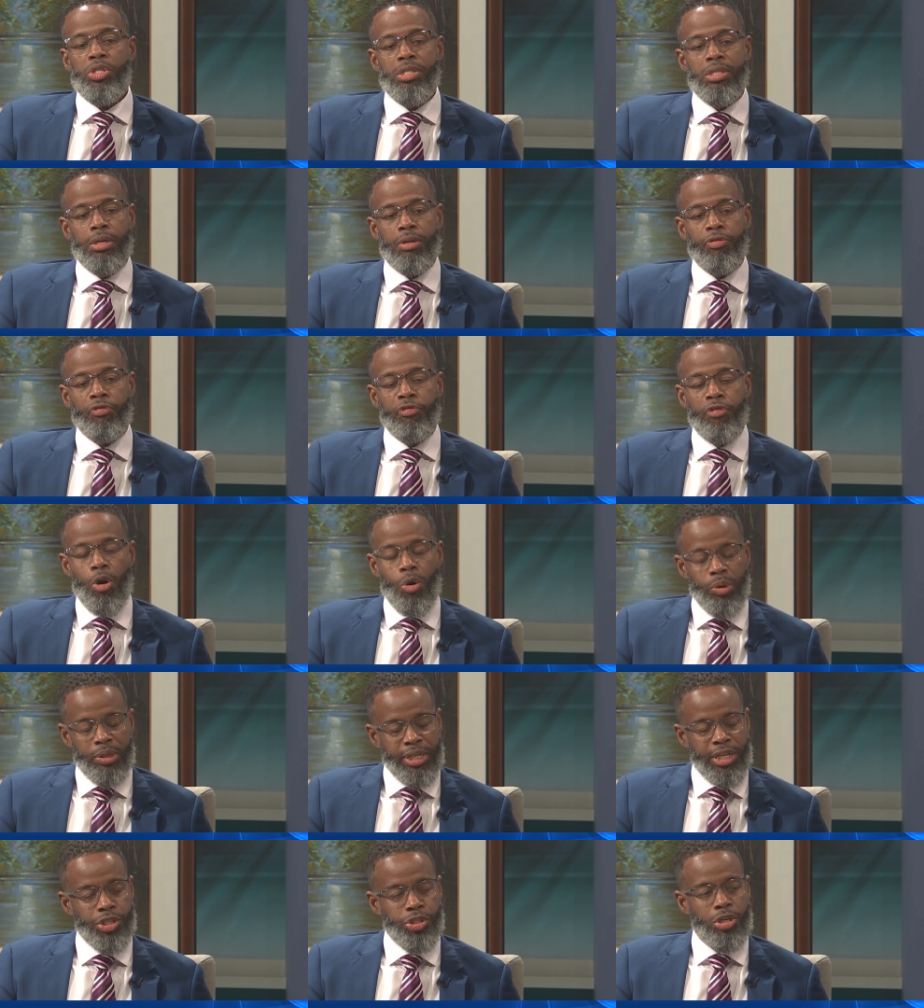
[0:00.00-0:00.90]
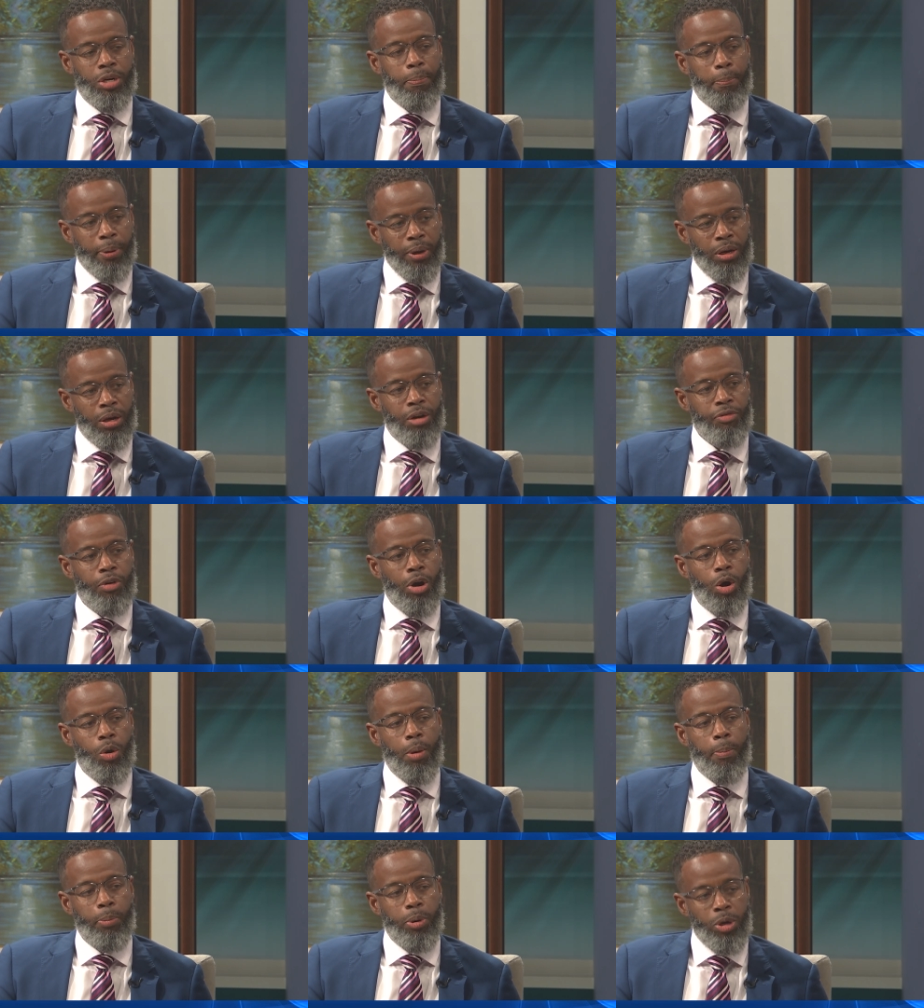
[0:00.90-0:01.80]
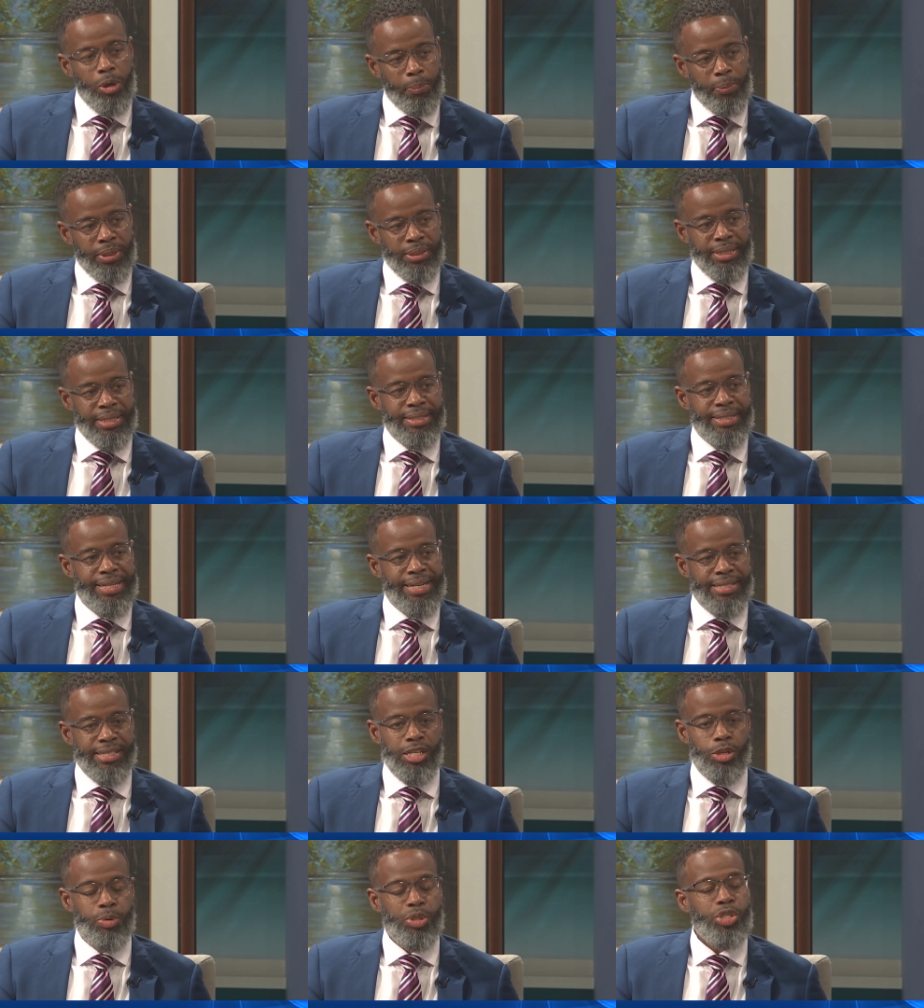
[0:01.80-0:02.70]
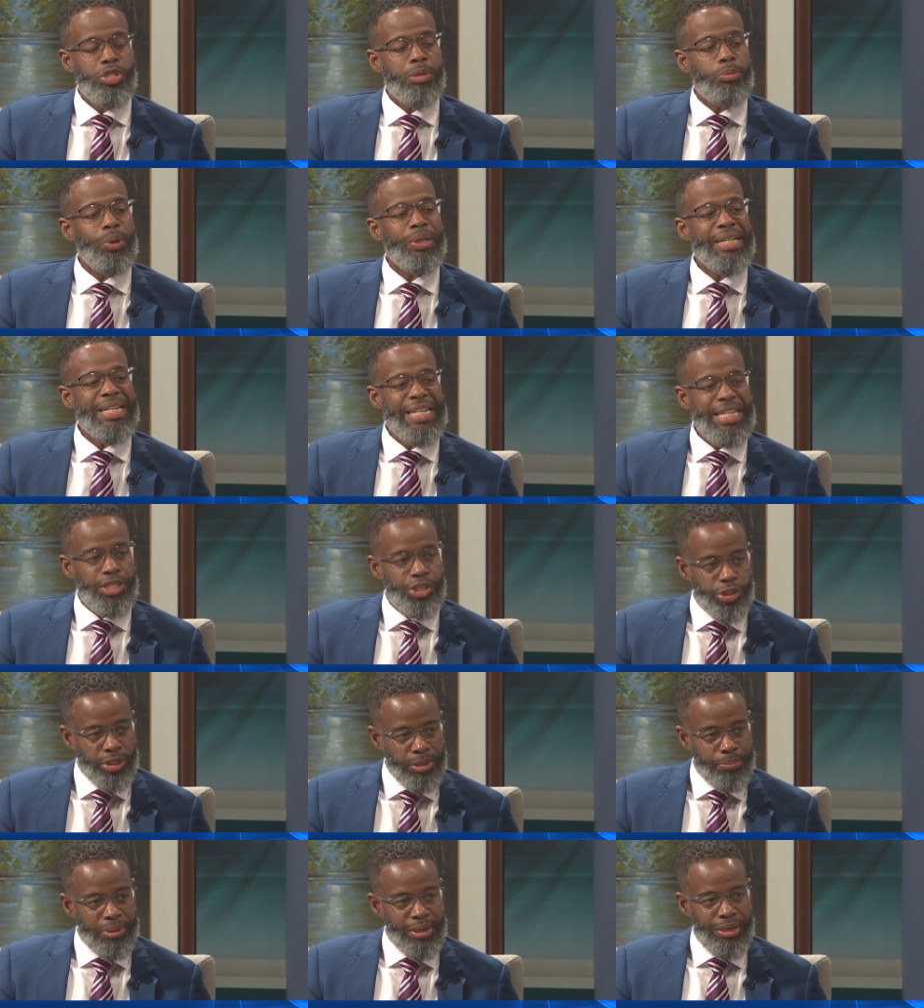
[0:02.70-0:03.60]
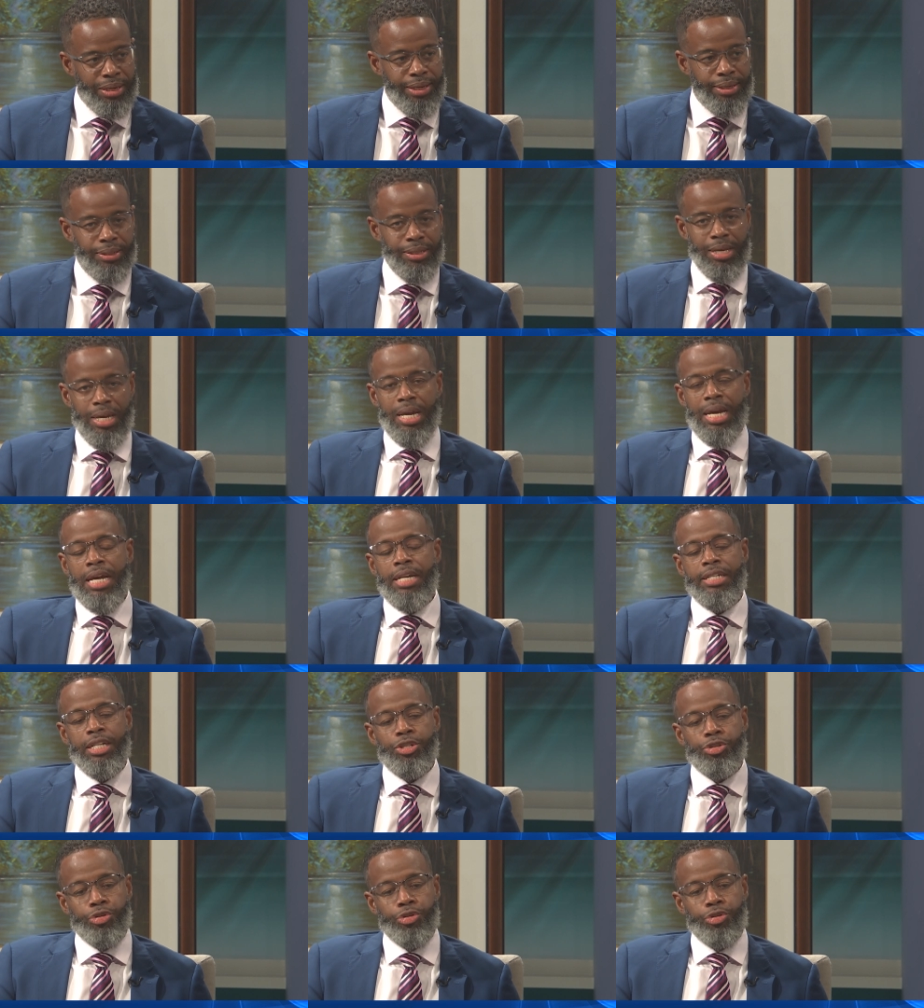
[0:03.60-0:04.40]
which is a foundation pillar of our purpose in TSD, which is about nation building. Mm -hmm.